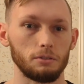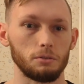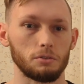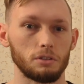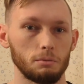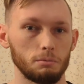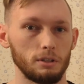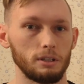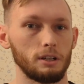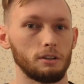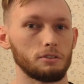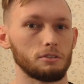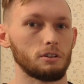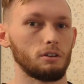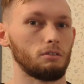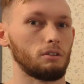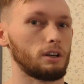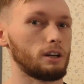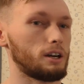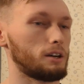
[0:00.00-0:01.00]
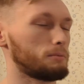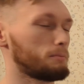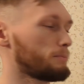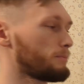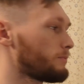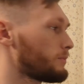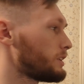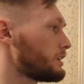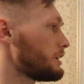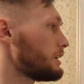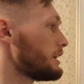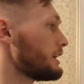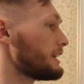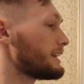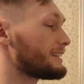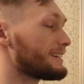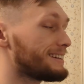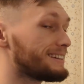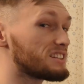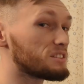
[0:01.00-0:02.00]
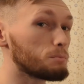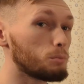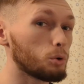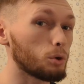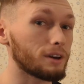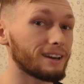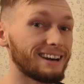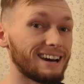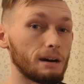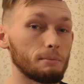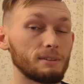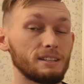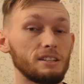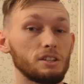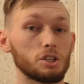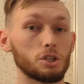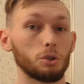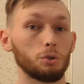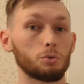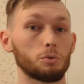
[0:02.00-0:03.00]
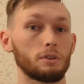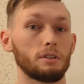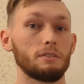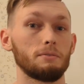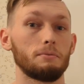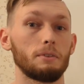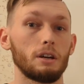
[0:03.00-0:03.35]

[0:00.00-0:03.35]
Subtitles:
There's something else going on. It is more common in children,